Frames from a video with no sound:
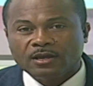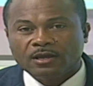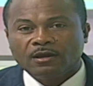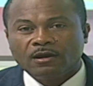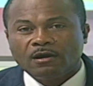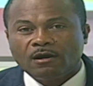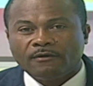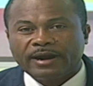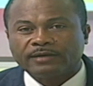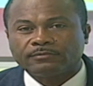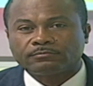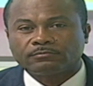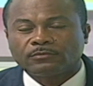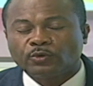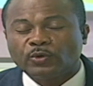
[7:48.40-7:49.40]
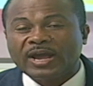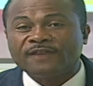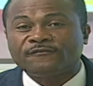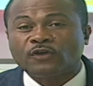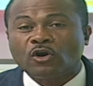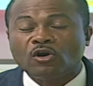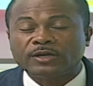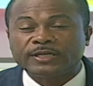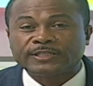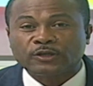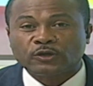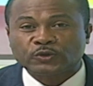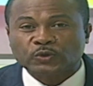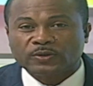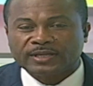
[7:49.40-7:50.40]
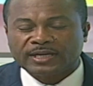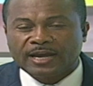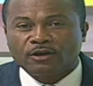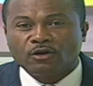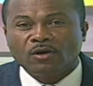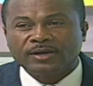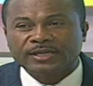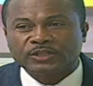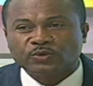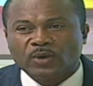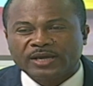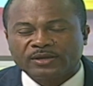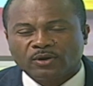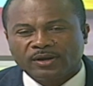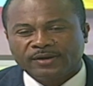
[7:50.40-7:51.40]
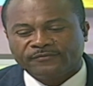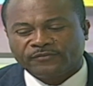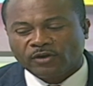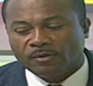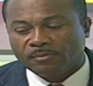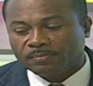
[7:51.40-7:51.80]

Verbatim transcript: All right. We have Collins also on the line. Collins, where are you calling from?